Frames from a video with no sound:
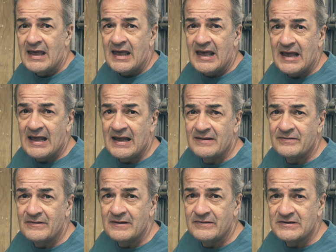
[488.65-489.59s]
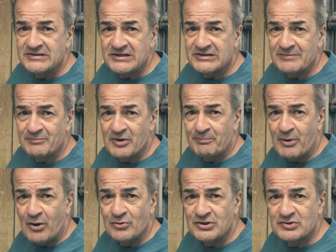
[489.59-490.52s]
And the system
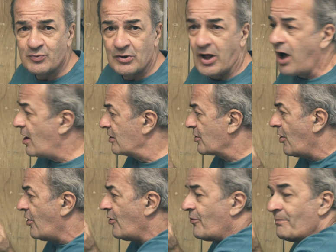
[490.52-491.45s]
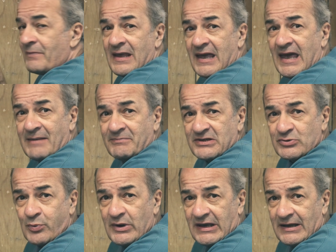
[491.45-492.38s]
components will all go in
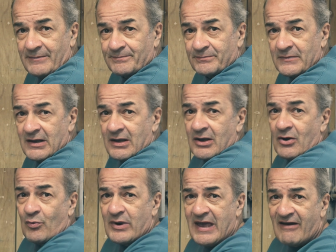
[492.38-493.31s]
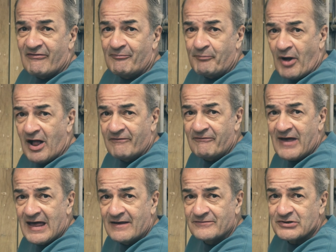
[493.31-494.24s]
between. We have ball
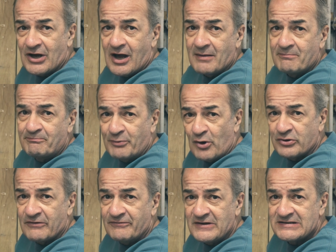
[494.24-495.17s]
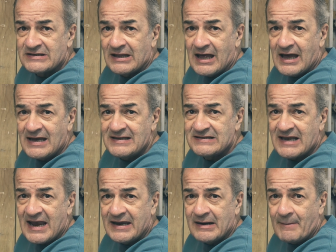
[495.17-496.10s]
valves on both of these lines
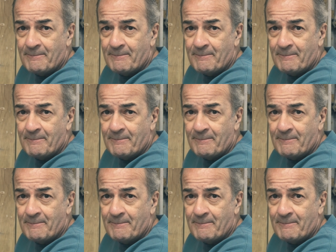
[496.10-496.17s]
and a